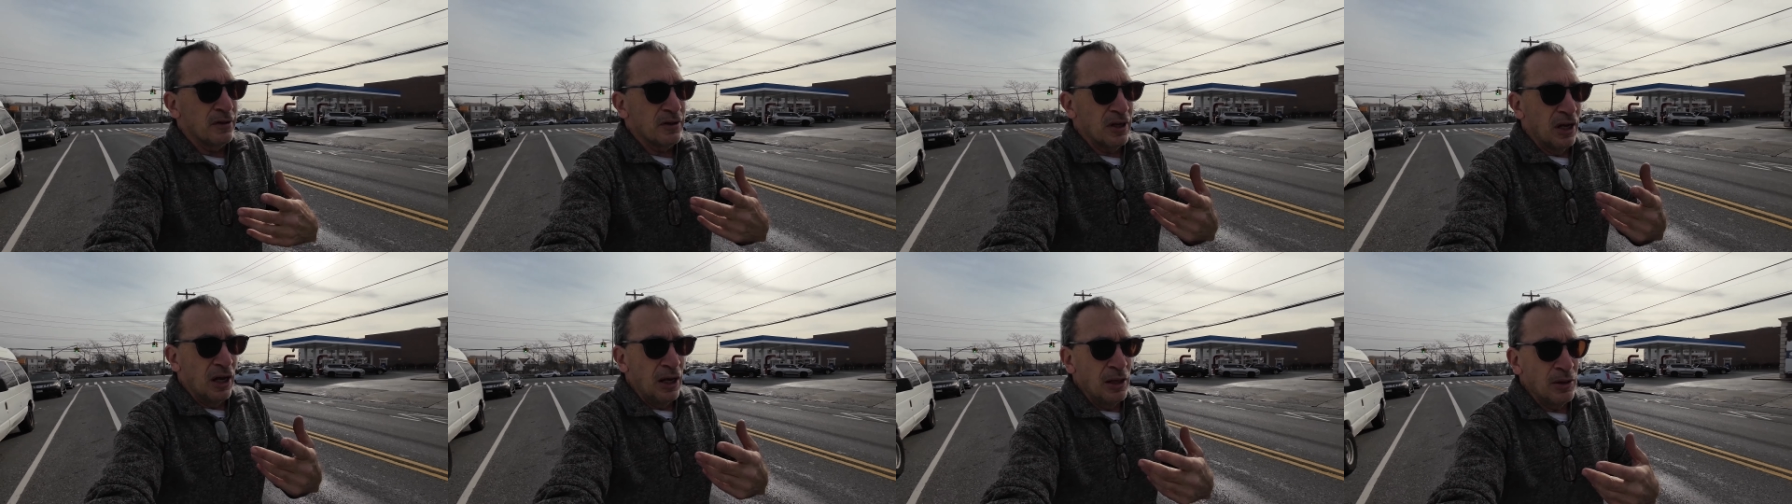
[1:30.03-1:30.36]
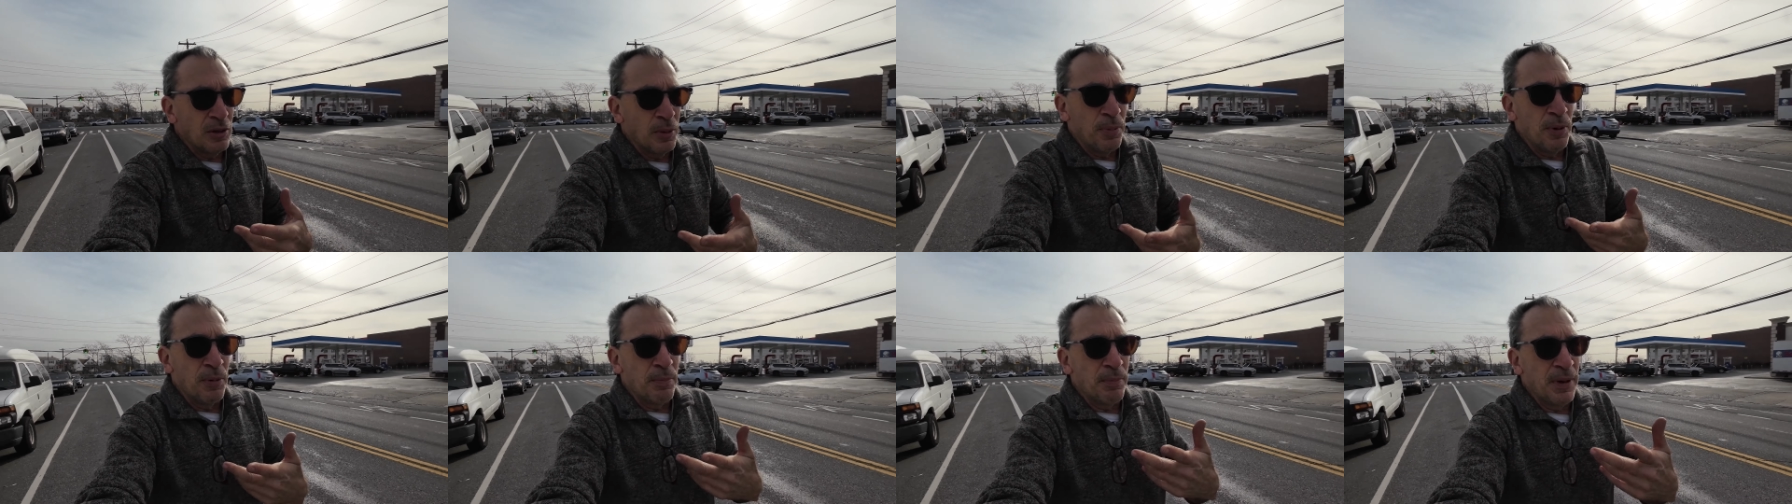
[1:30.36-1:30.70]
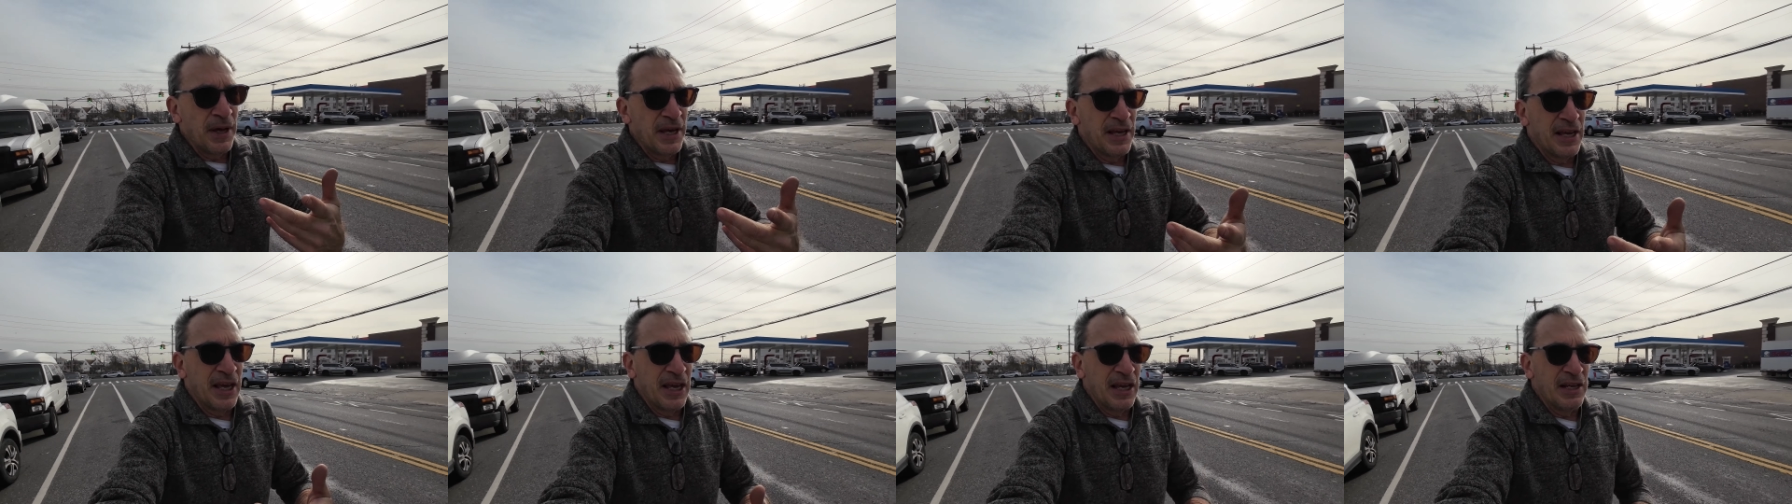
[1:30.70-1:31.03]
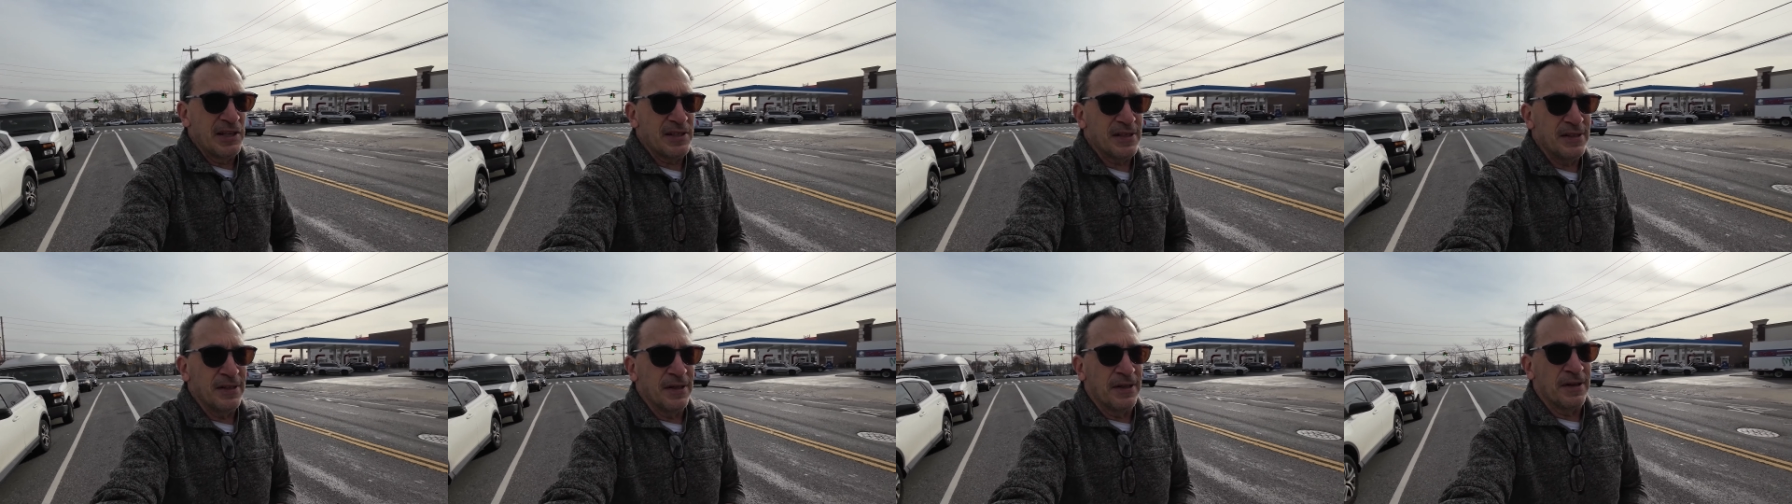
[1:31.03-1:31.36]
Time to put my
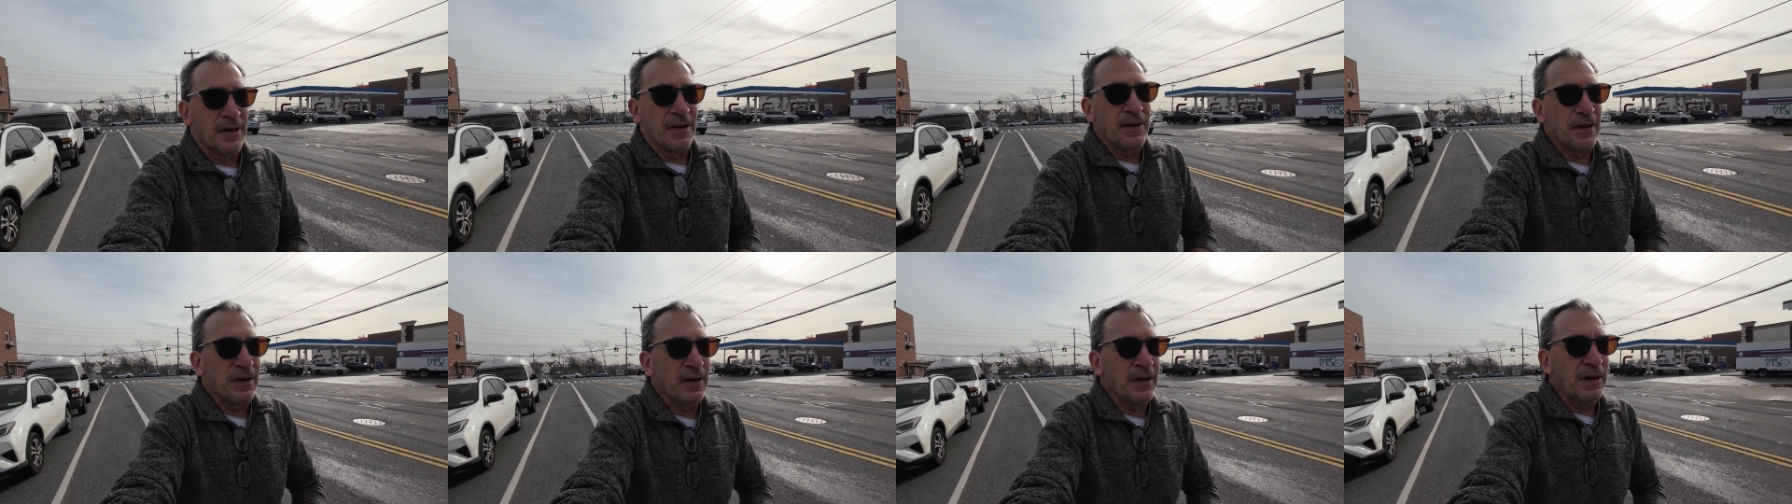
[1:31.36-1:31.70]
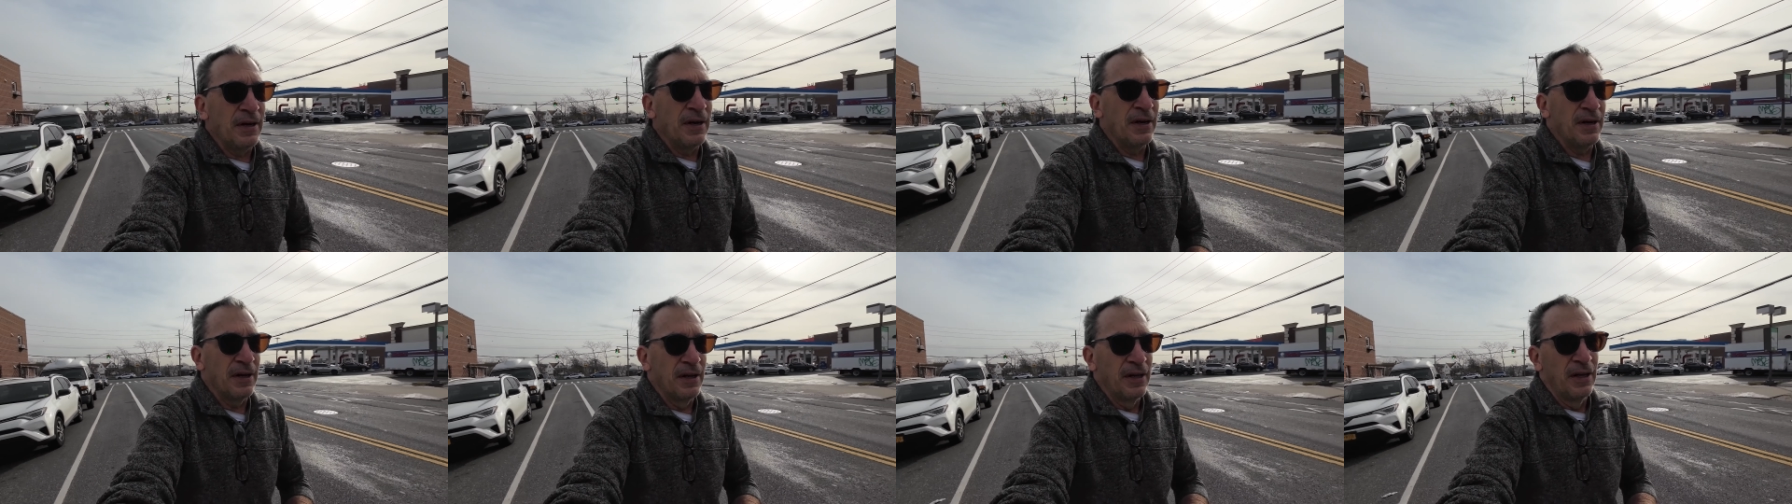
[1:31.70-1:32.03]
gas in the car